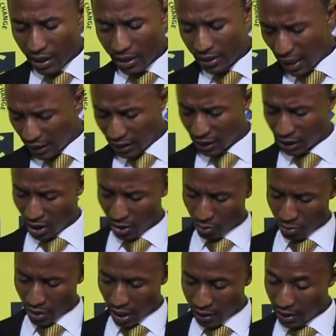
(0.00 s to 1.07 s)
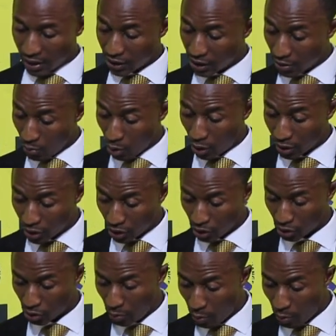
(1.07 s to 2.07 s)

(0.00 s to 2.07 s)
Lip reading: In addition to that, the regime continues to